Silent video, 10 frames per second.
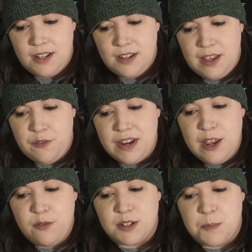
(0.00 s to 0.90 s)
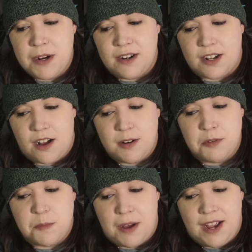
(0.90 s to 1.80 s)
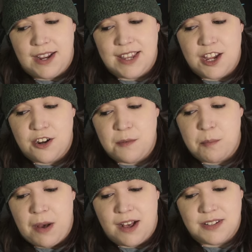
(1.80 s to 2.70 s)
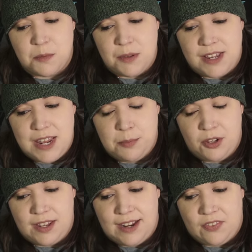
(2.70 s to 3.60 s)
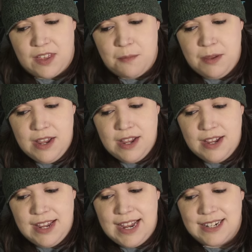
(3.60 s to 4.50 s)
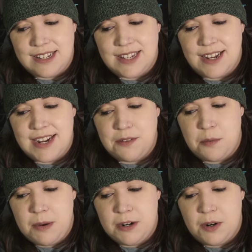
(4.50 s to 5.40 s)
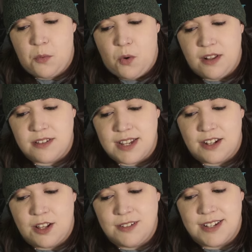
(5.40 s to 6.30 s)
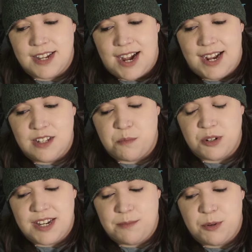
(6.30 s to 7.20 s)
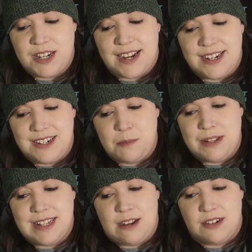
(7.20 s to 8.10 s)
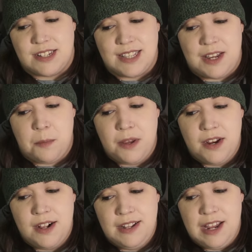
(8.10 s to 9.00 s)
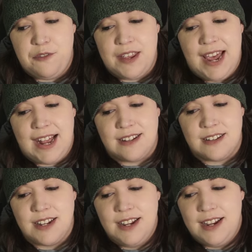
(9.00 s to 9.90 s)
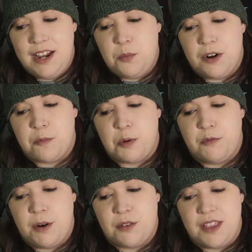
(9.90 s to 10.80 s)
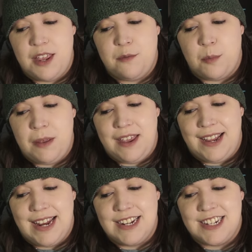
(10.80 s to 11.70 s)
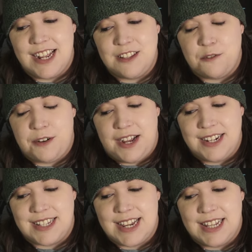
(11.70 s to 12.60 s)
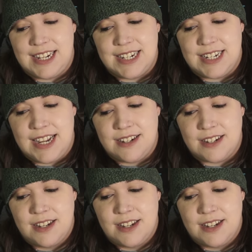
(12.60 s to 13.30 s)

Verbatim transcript: If an evil spirit caught him spying, he couldn't possibly keep looking at them. He had to set down the mirror at once and close his eyes, pre pretending to be sound asleep. If he hadn't, it would have provoked the evil being and intensified its killing intent.